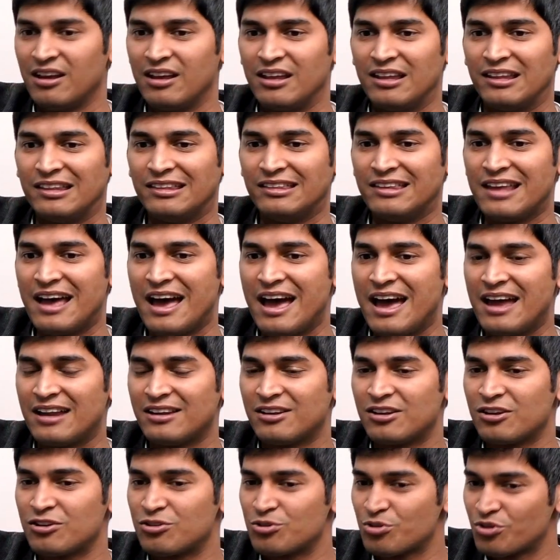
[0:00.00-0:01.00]
that
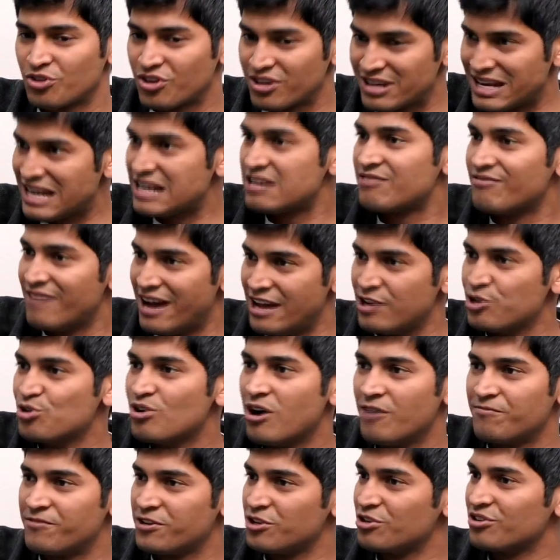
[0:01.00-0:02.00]
to create value
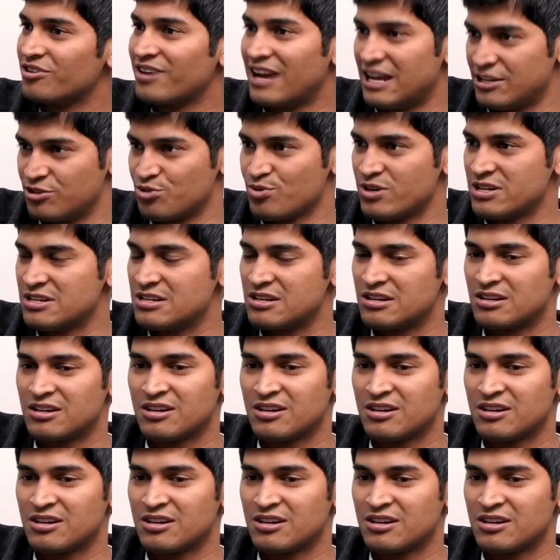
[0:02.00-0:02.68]
after you graduate,